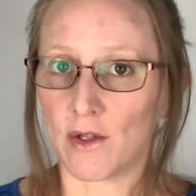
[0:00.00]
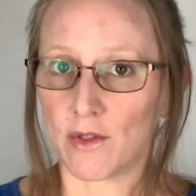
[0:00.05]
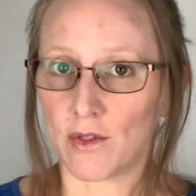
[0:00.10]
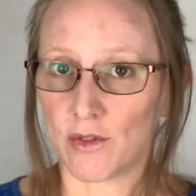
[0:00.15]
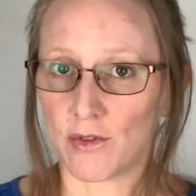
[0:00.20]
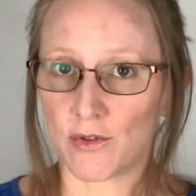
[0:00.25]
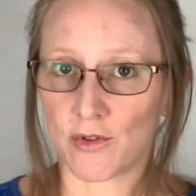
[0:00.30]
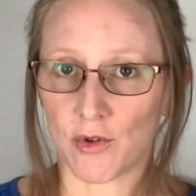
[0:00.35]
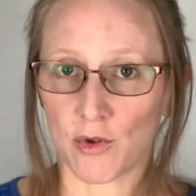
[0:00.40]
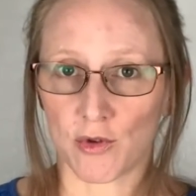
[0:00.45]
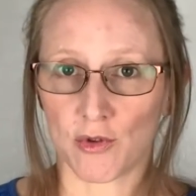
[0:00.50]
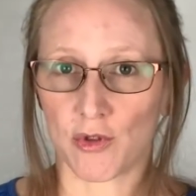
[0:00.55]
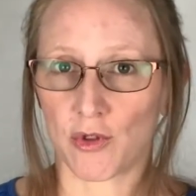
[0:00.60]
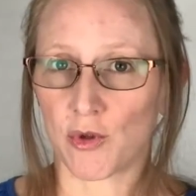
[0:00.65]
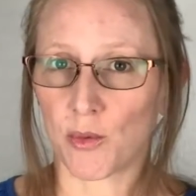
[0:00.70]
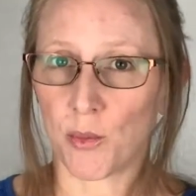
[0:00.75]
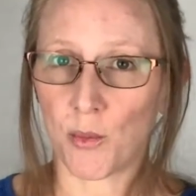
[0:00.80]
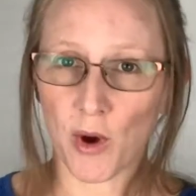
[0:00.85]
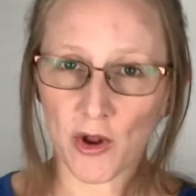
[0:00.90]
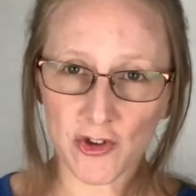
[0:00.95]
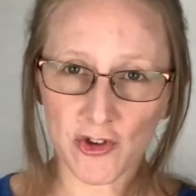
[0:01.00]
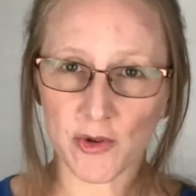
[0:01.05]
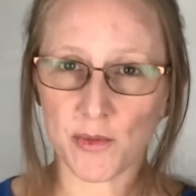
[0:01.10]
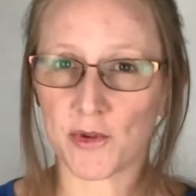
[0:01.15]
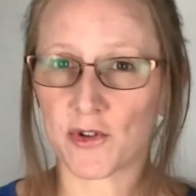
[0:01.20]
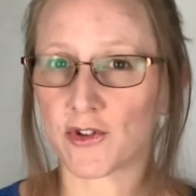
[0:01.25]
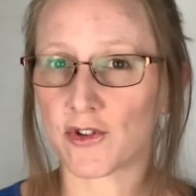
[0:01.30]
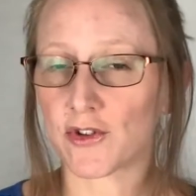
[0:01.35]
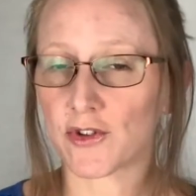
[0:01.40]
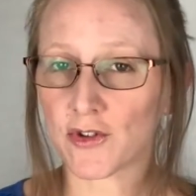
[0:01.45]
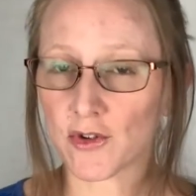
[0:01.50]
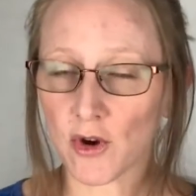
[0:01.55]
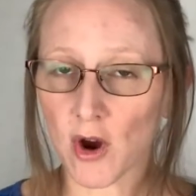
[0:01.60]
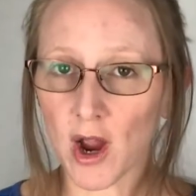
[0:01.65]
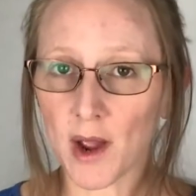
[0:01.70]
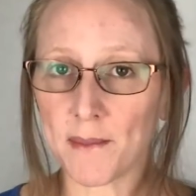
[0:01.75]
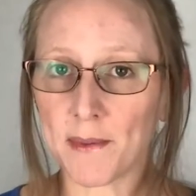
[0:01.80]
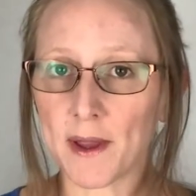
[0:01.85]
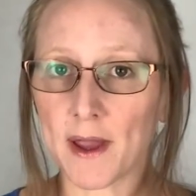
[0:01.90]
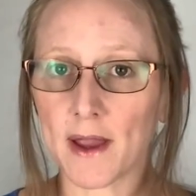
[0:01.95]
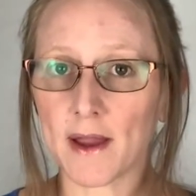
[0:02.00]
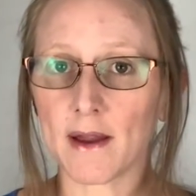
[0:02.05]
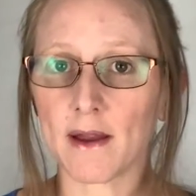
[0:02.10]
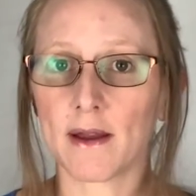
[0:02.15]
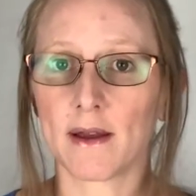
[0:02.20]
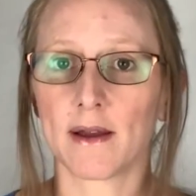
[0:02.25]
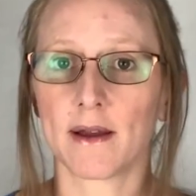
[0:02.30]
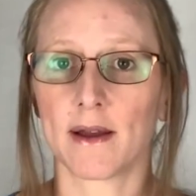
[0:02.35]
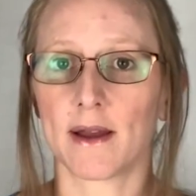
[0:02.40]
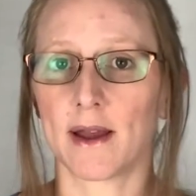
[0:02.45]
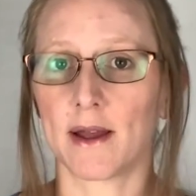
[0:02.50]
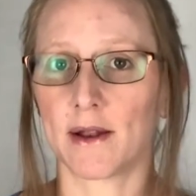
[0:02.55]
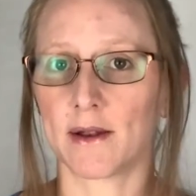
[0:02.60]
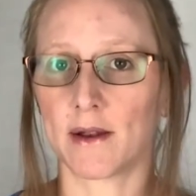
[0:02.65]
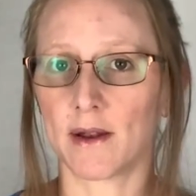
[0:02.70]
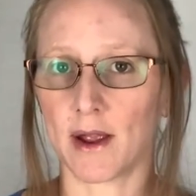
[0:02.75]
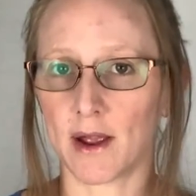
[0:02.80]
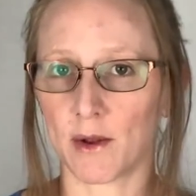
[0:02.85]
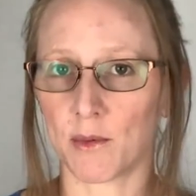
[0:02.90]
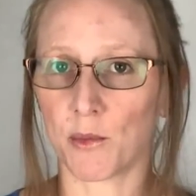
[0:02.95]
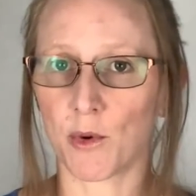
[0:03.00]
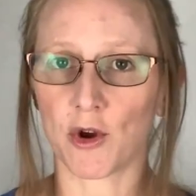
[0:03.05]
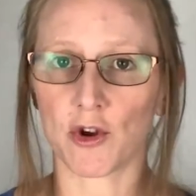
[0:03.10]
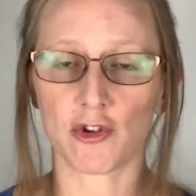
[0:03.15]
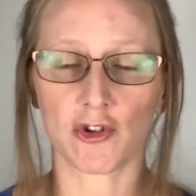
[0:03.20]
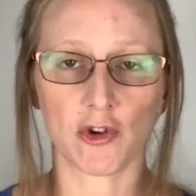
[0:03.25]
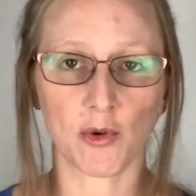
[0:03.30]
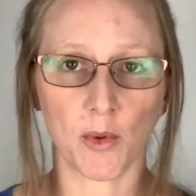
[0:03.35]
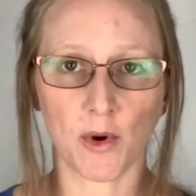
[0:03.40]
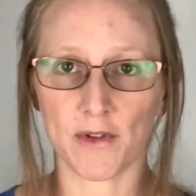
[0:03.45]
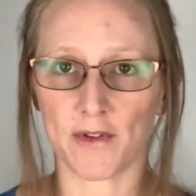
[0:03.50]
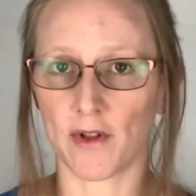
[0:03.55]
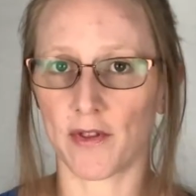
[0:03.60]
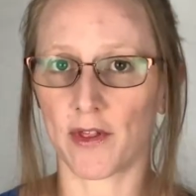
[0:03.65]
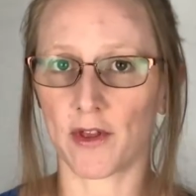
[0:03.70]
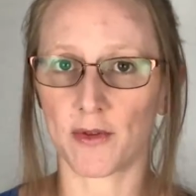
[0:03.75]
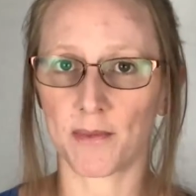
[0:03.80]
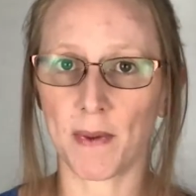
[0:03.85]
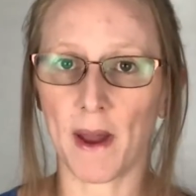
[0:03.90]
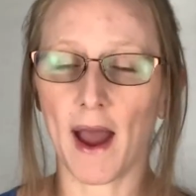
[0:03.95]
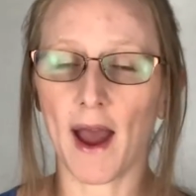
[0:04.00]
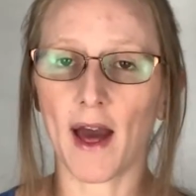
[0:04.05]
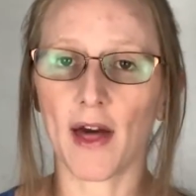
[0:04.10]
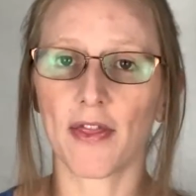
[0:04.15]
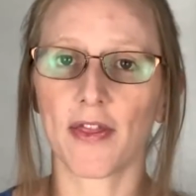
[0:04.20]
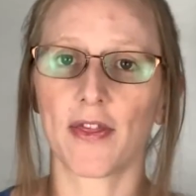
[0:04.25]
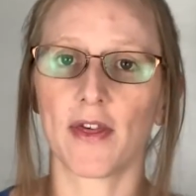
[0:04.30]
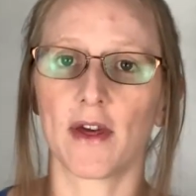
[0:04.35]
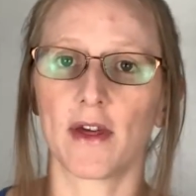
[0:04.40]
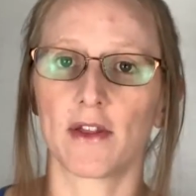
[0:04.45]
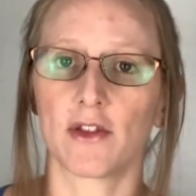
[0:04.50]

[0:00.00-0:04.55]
so what she was describing and where she was on this path,